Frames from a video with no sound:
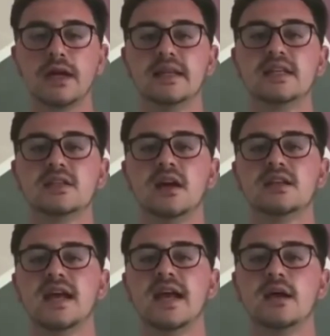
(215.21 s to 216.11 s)
These guys
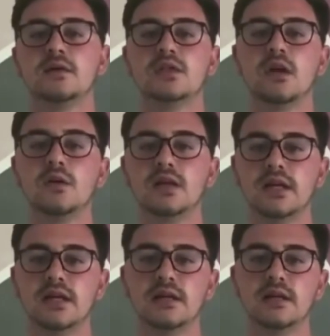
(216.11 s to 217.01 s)
are housed
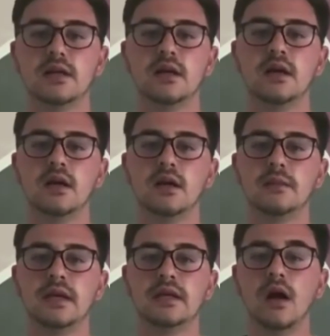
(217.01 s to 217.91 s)
locally
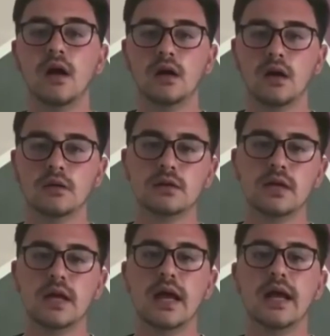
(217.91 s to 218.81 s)
in Harlow,
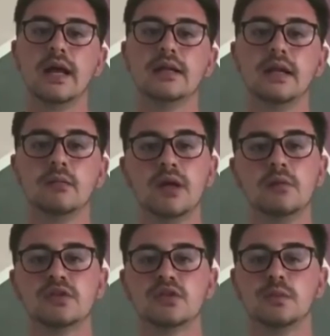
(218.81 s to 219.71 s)
and then we
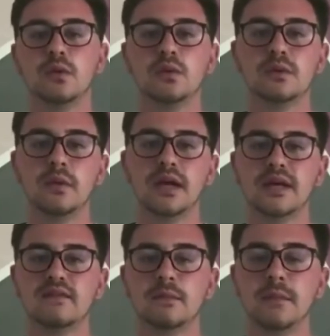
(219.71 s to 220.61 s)
would support them by
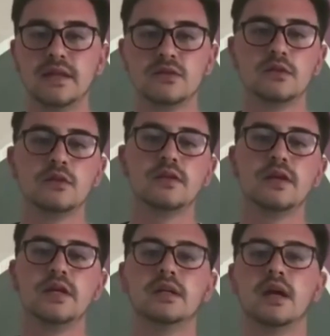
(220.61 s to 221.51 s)
giving them
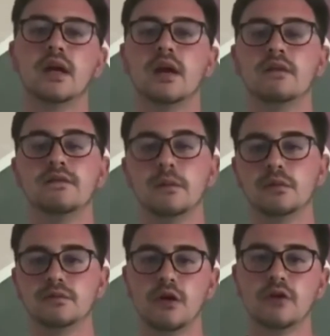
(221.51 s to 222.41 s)
mentoring, a football
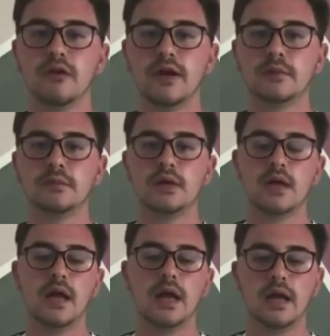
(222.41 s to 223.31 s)
programme,
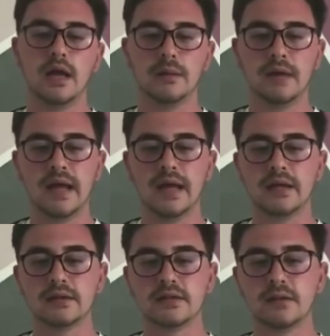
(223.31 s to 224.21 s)

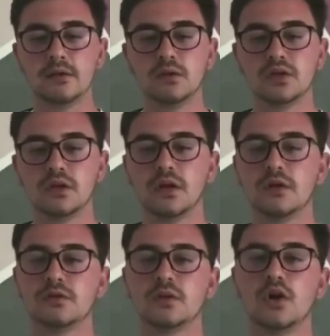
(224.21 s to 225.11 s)
and they would also go
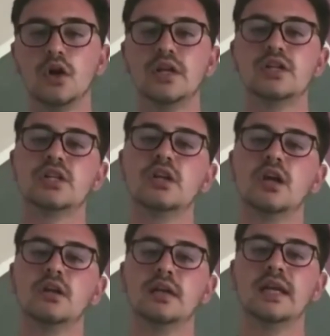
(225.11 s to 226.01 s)
to a college and
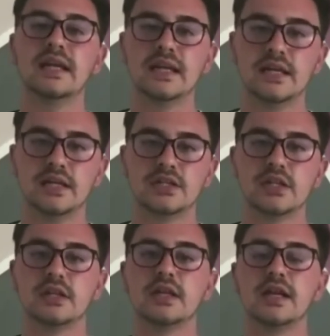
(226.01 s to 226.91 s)
learn English
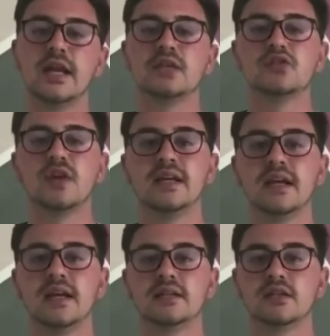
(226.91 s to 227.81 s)
and try and get
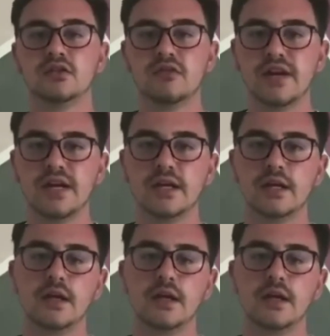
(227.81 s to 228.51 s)
a degree.